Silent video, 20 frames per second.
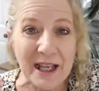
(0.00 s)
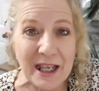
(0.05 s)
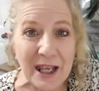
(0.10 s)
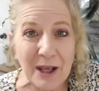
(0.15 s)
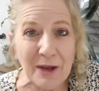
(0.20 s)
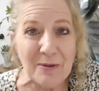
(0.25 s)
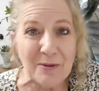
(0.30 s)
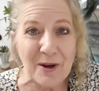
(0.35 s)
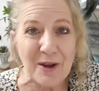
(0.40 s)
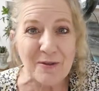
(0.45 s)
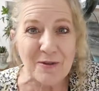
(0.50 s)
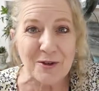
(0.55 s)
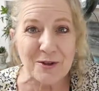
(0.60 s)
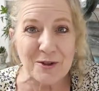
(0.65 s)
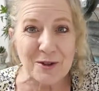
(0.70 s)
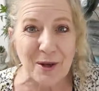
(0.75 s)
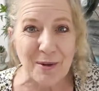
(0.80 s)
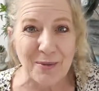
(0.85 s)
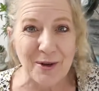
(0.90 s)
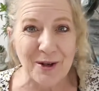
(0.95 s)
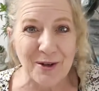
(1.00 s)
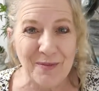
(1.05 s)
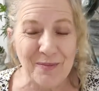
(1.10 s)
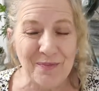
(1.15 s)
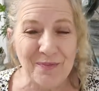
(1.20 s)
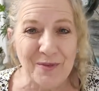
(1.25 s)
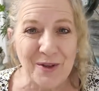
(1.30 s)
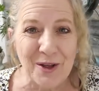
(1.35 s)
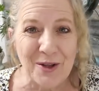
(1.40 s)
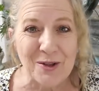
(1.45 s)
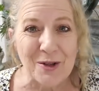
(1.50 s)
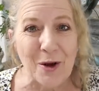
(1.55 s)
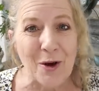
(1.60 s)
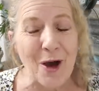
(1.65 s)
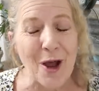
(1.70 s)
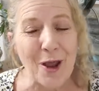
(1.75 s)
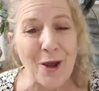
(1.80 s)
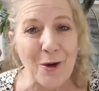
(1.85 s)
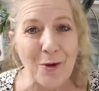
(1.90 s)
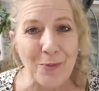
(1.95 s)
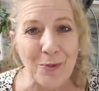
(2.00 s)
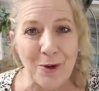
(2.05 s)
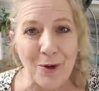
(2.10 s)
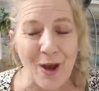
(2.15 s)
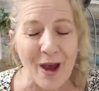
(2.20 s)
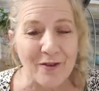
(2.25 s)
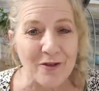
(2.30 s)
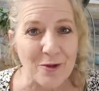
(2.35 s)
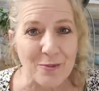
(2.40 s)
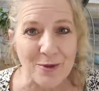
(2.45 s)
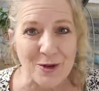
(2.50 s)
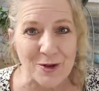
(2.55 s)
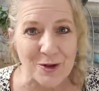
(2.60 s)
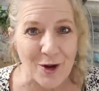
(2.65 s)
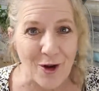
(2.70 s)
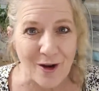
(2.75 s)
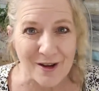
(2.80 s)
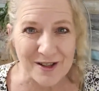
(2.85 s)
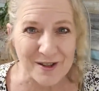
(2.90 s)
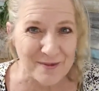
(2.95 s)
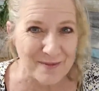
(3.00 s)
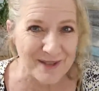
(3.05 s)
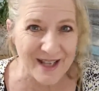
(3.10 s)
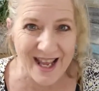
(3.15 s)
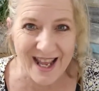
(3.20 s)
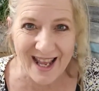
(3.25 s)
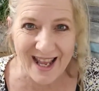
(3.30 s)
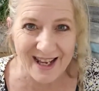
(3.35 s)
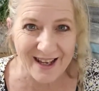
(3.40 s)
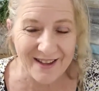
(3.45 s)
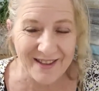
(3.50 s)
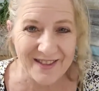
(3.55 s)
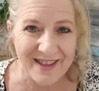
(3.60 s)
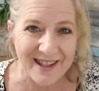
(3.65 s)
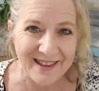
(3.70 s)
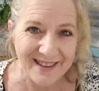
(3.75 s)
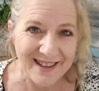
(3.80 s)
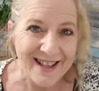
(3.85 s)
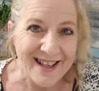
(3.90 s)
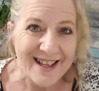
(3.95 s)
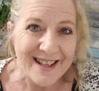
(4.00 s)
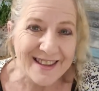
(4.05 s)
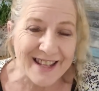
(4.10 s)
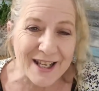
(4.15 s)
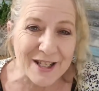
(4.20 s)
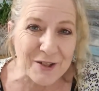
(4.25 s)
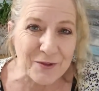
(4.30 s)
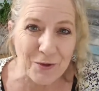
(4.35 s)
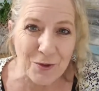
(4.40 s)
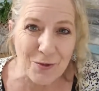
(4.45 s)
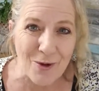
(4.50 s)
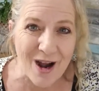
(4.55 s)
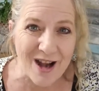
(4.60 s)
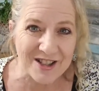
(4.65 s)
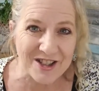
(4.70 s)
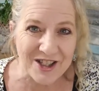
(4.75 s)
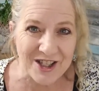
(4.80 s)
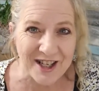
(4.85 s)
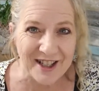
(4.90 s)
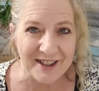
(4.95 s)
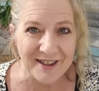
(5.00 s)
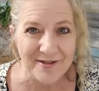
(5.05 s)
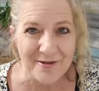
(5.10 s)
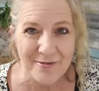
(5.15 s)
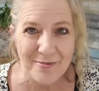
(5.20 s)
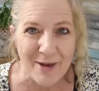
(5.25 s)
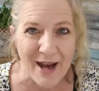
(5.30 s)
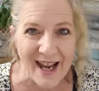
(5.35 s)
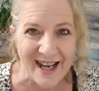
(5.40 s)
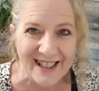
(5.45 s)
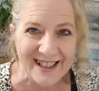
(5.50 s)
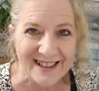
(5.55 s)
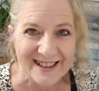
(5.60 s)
I can't wait for summer. So I hope you have the most awesome day. Thanks for watching. Bye.